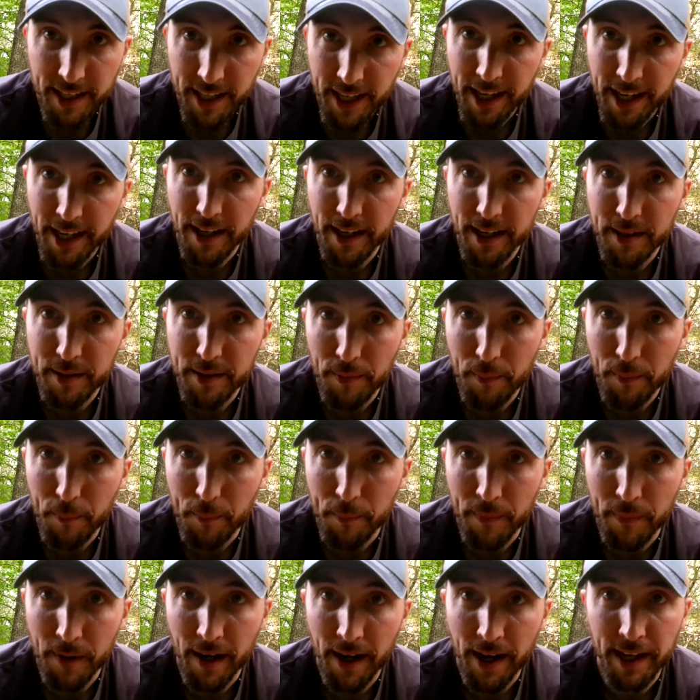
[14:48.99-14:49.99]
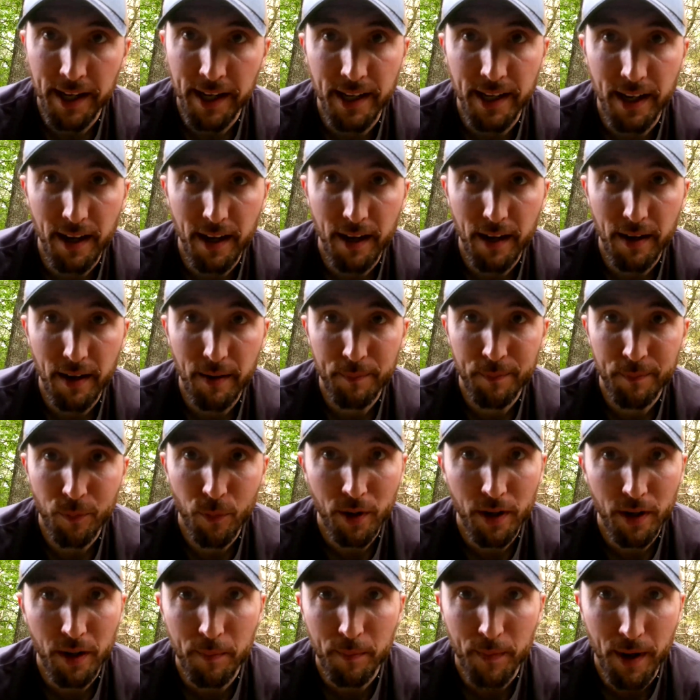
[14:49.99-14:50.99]
kid,
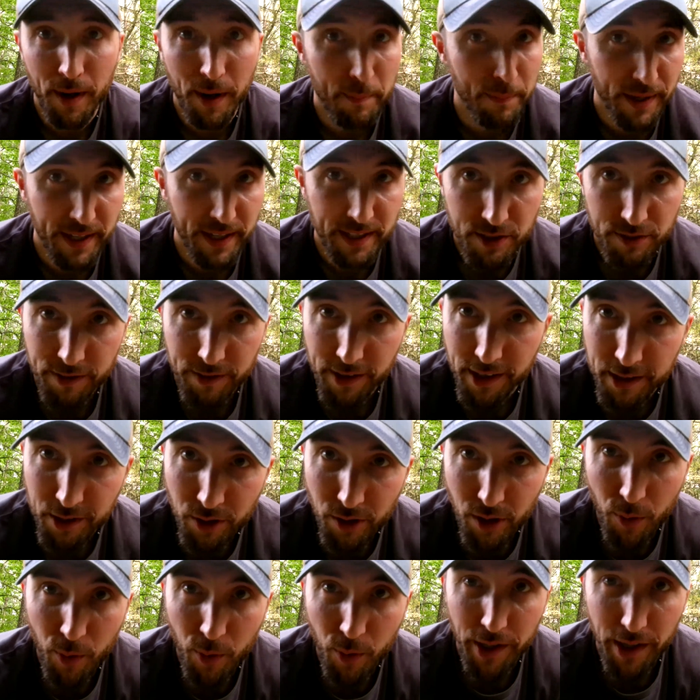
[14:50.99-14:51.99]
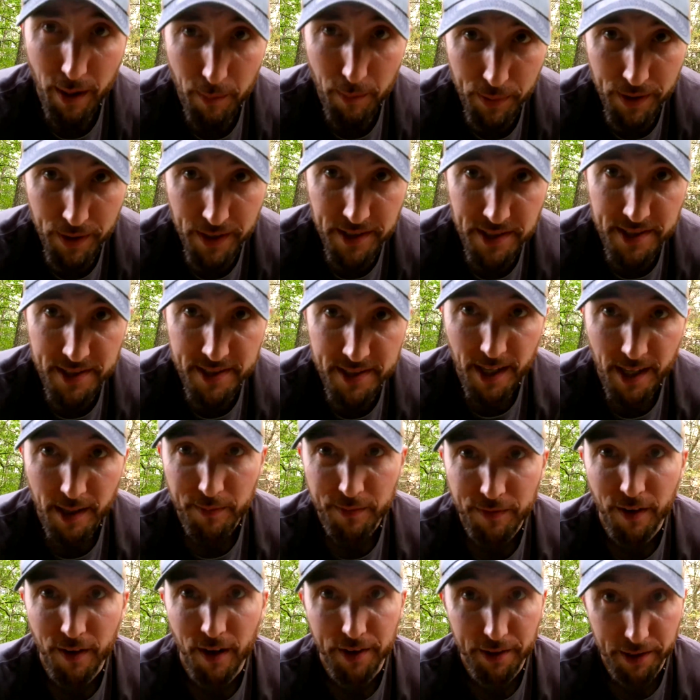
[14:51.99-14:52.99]
one of my best friend growing up, his
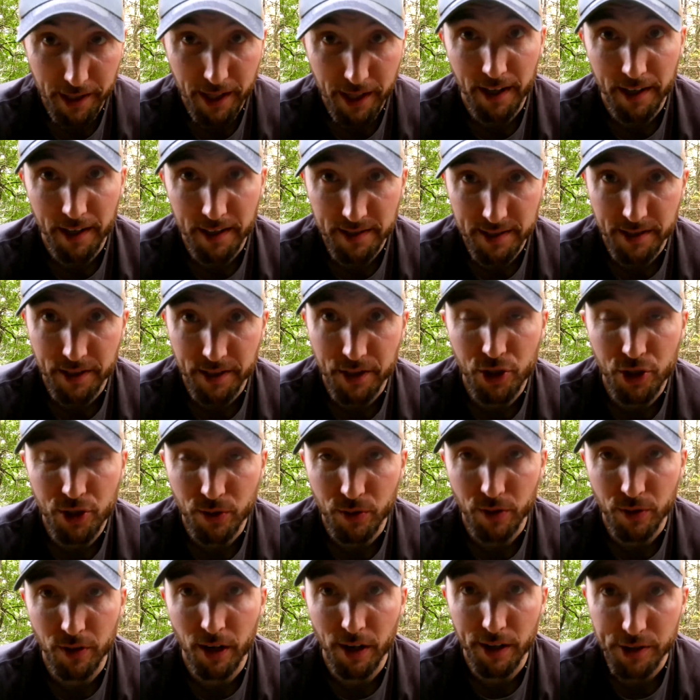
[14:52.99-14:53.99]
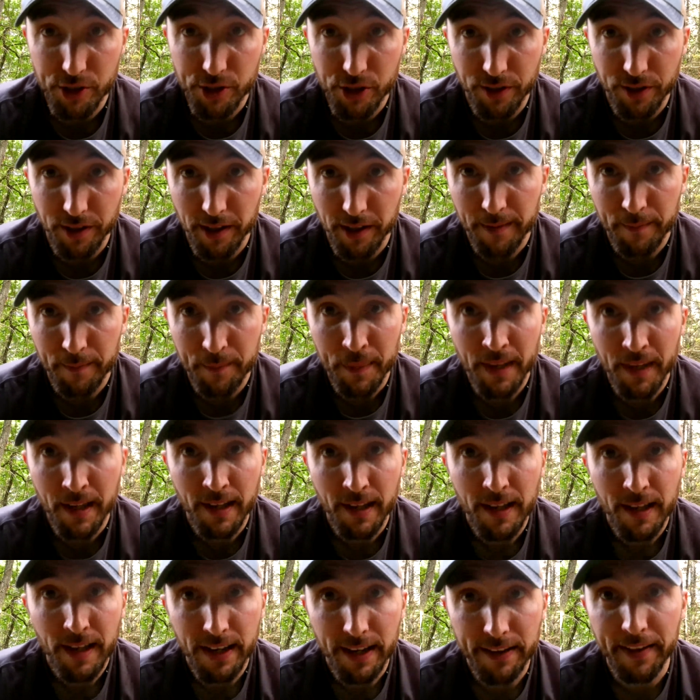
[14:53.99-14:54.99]
stepfather got us into shooting archery.
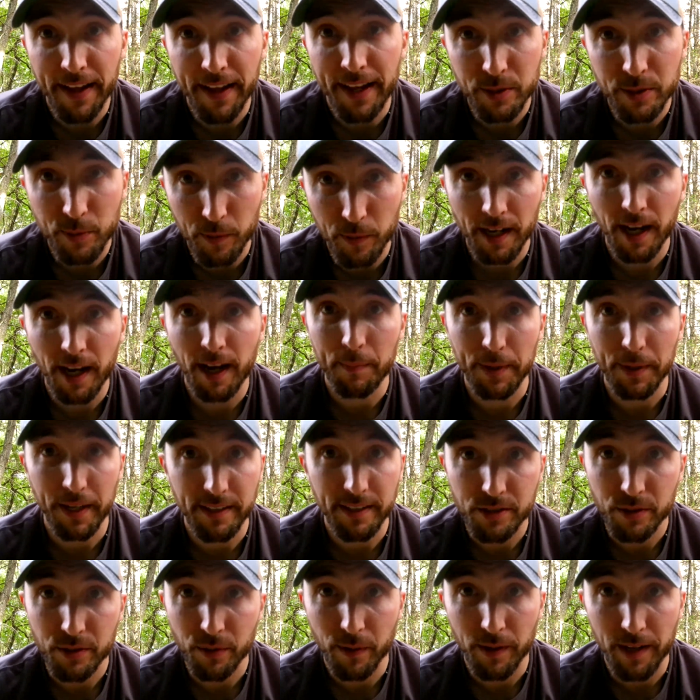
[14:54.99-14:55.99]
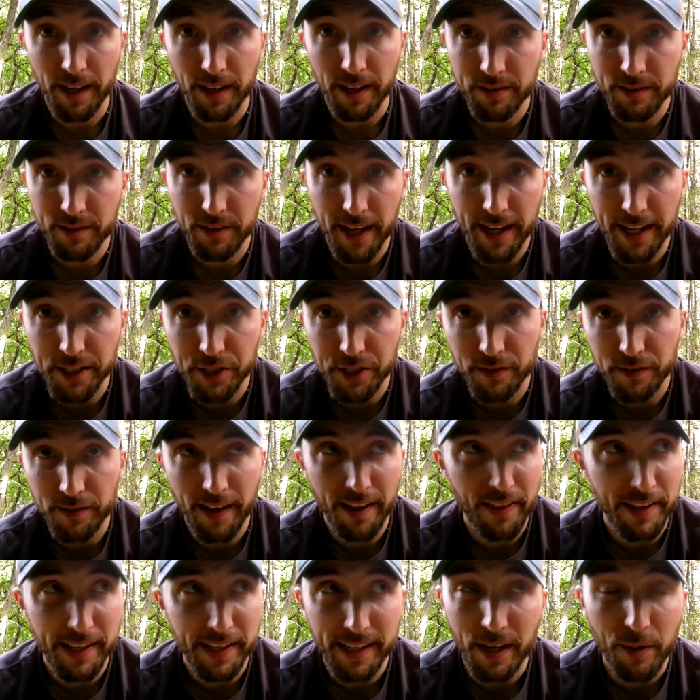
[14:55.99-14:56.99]
And that's what got me into it at the age of,
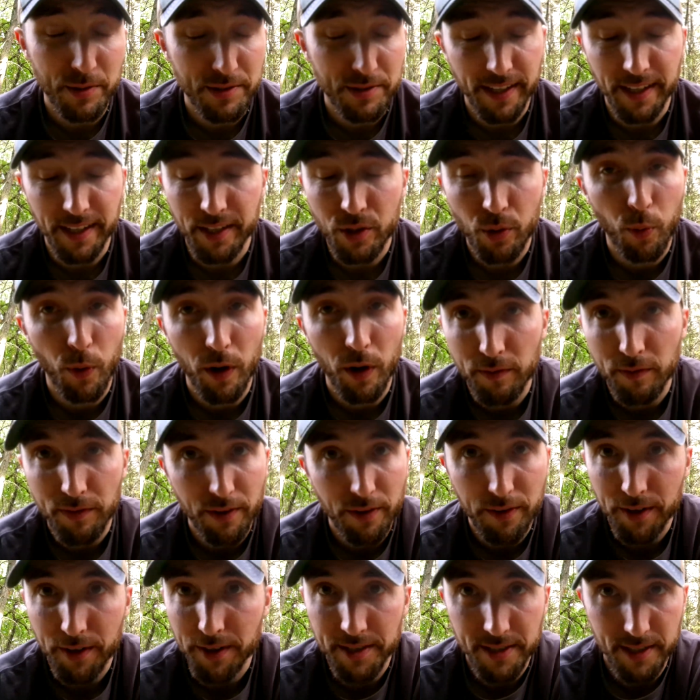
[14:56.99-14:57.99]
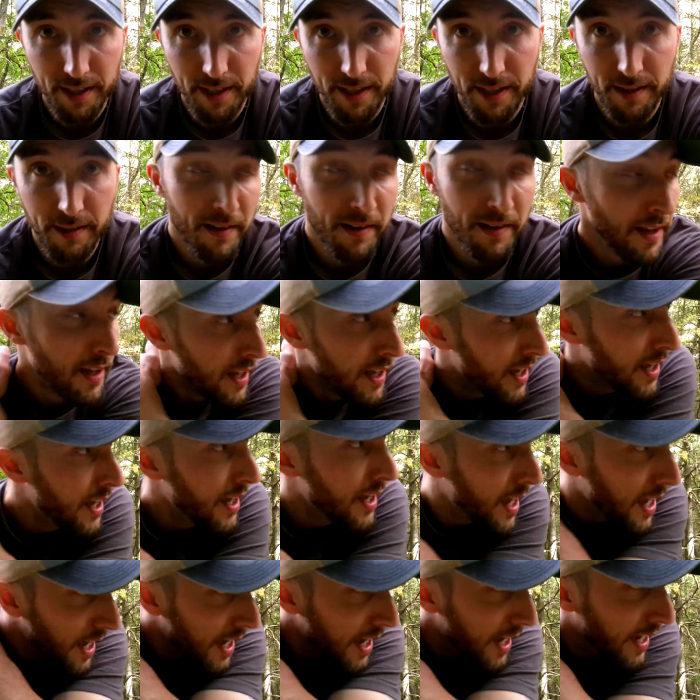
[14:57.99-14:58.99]
I think I was like 12 or 13.
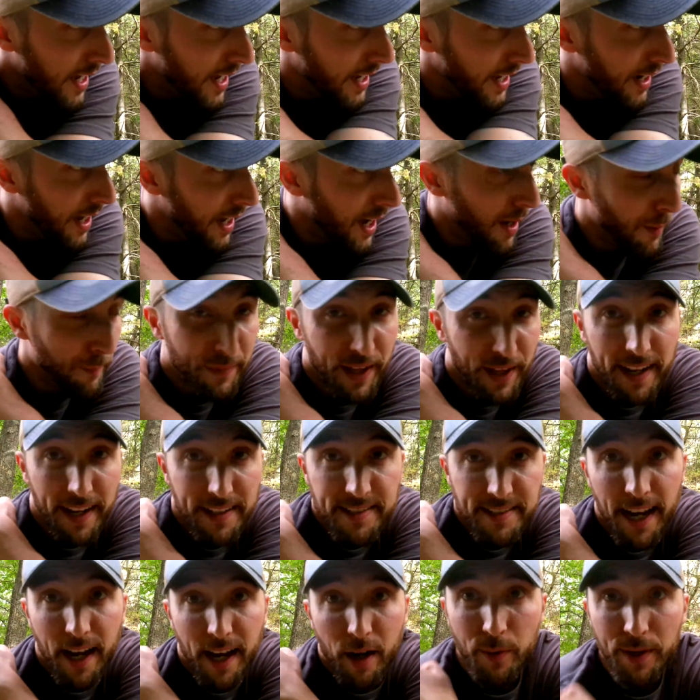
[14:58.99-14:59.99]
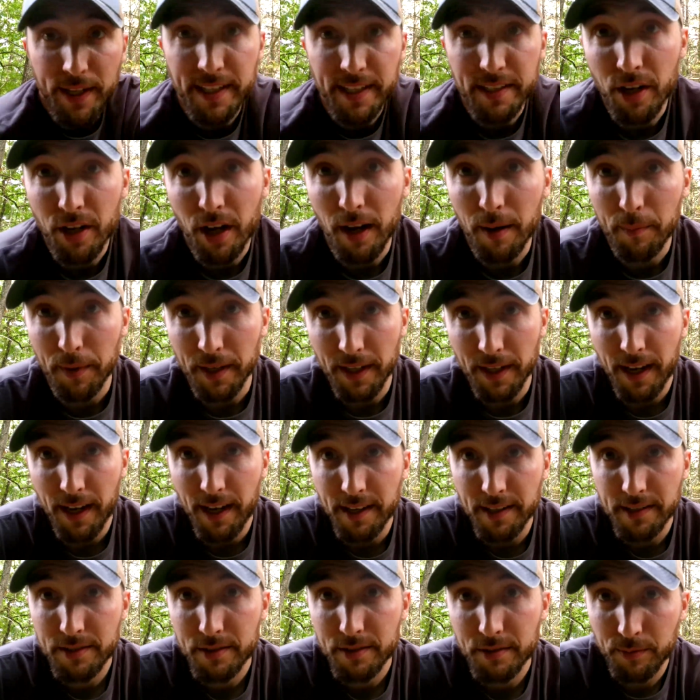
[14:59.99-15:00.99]
And that's how he taught me,
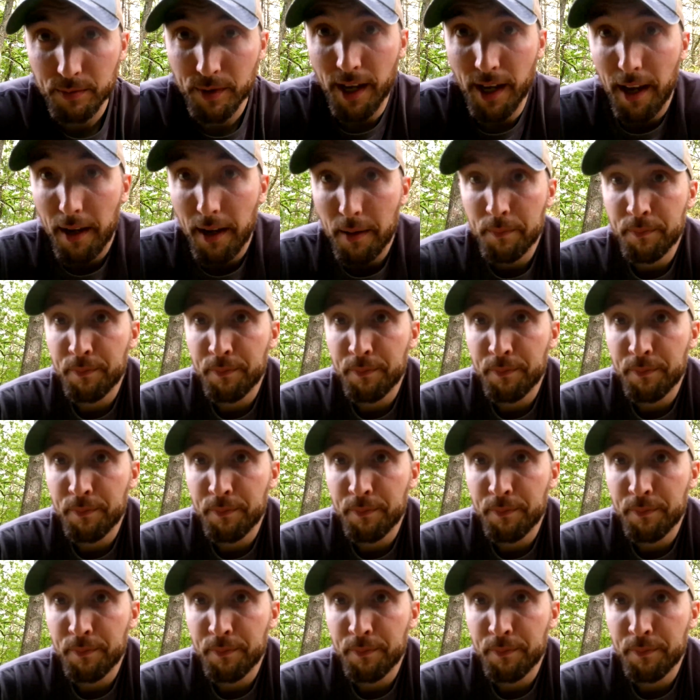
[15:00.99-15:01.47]
guys. Okay,